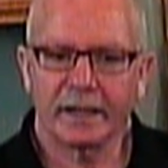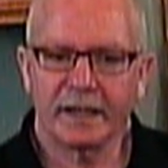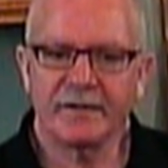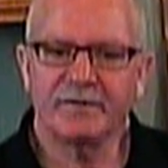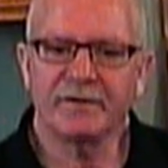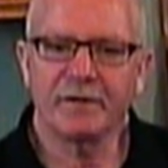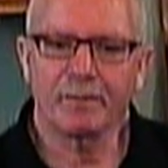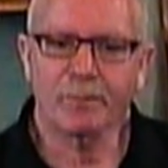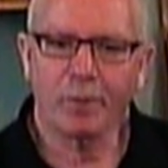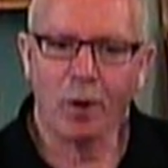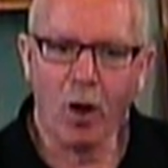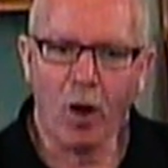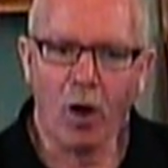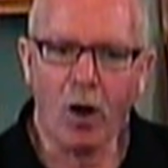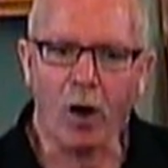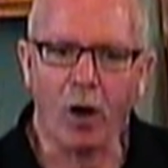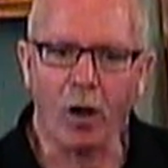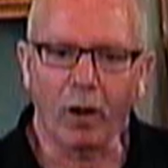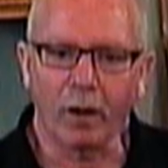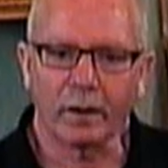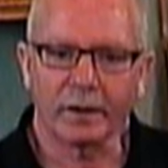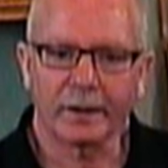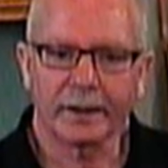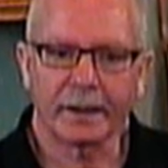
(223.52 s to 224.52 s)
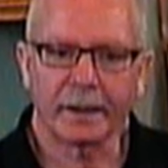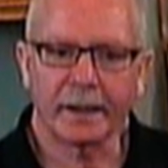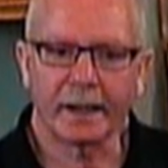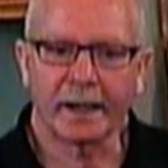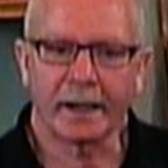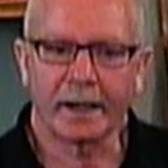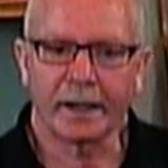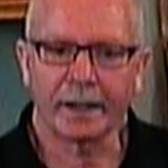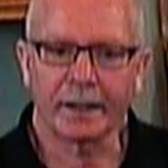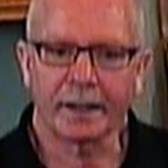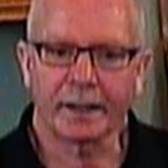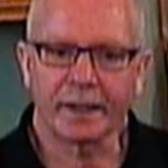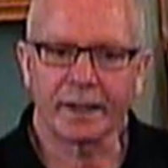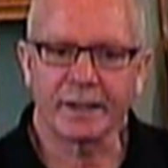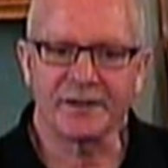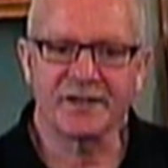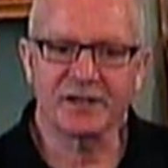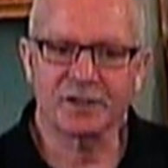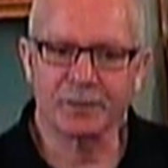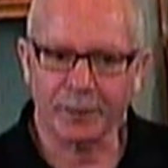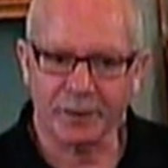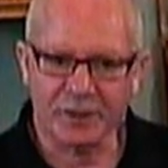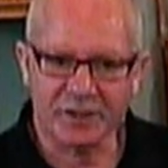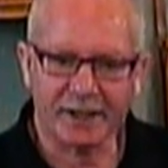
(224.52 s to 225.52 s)
Even Paul, in
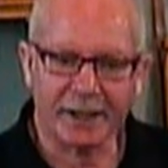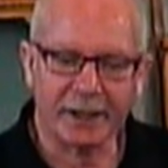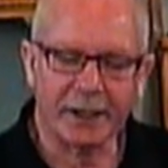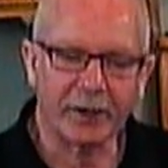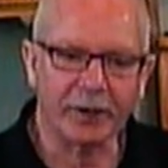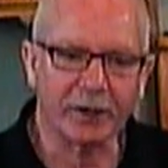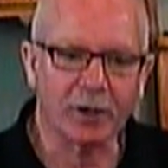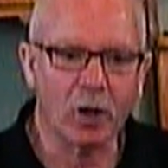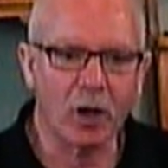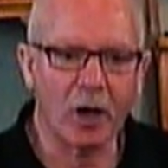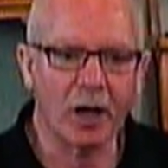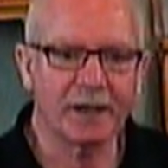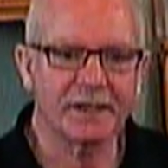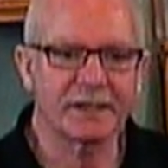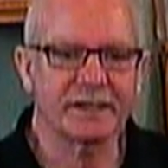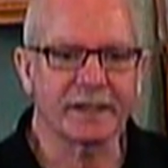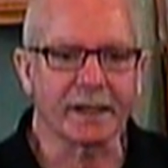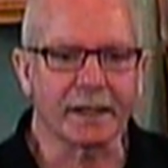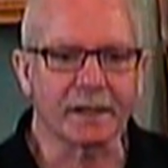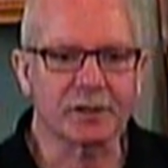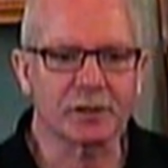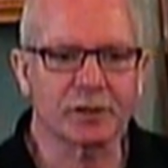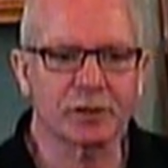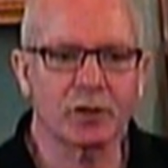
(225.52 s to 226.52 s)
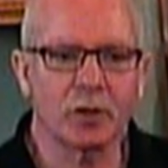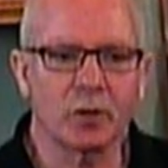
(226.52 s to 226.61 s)
this particular context,